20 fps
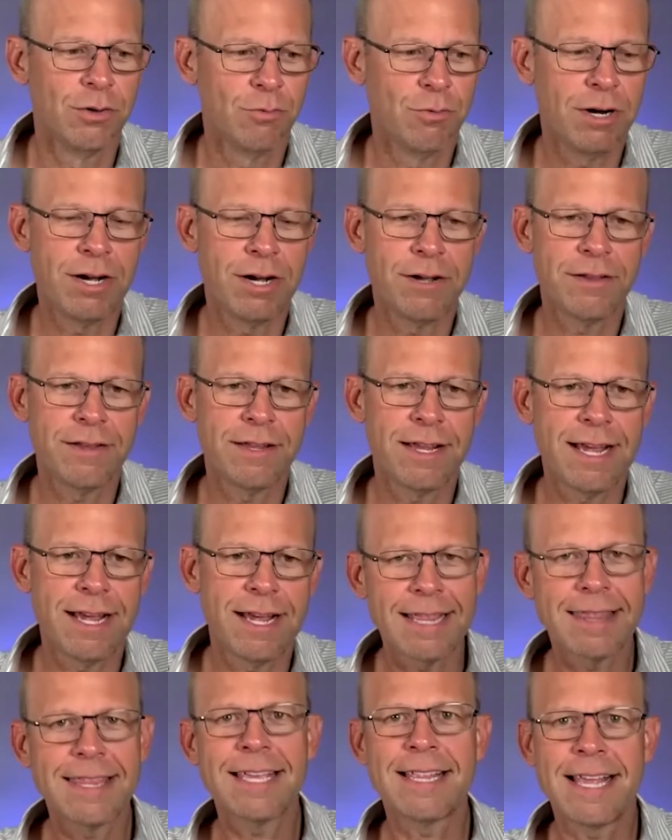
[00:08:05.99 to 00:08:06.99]
well,
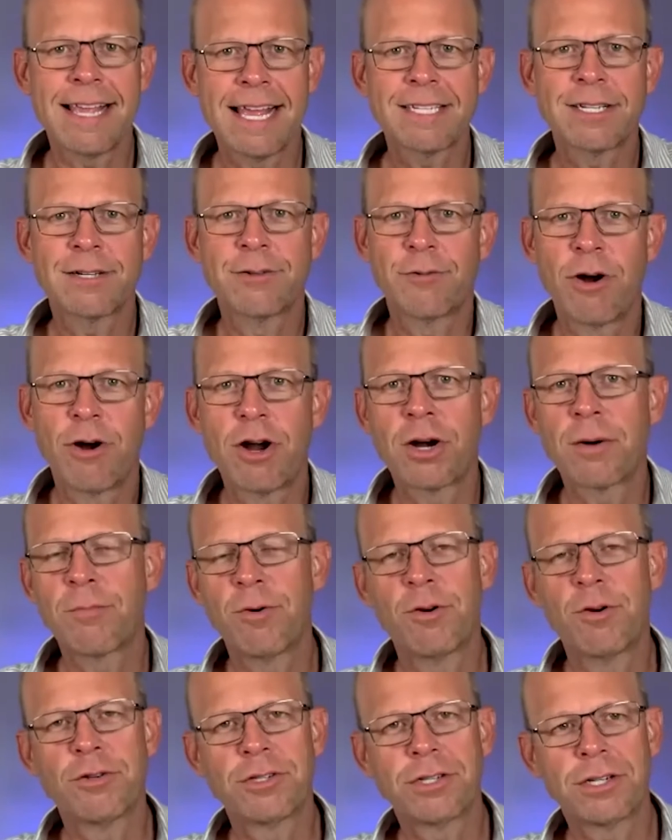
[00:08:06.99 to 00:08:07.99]
I think that's a wrong
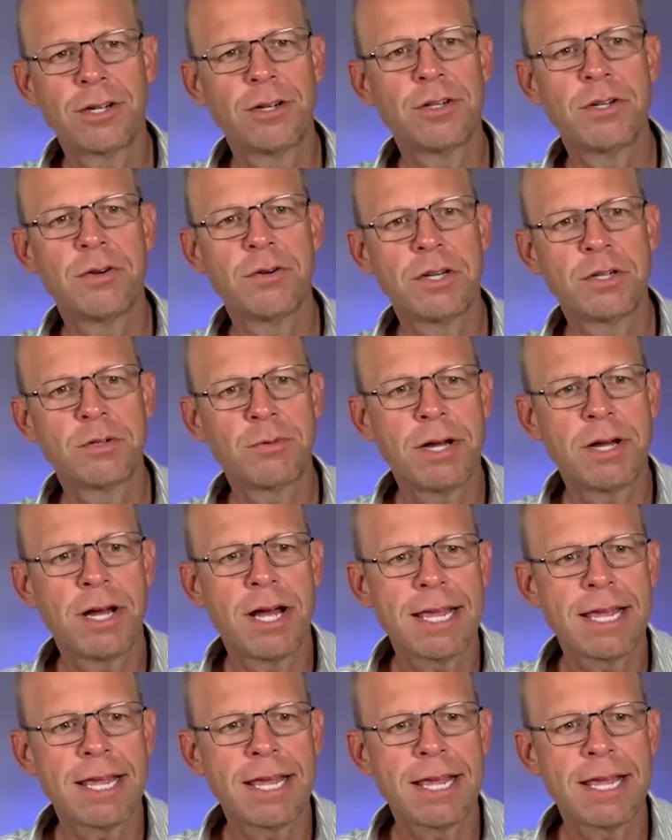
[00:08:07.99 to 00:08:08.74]
approach to go do it as well.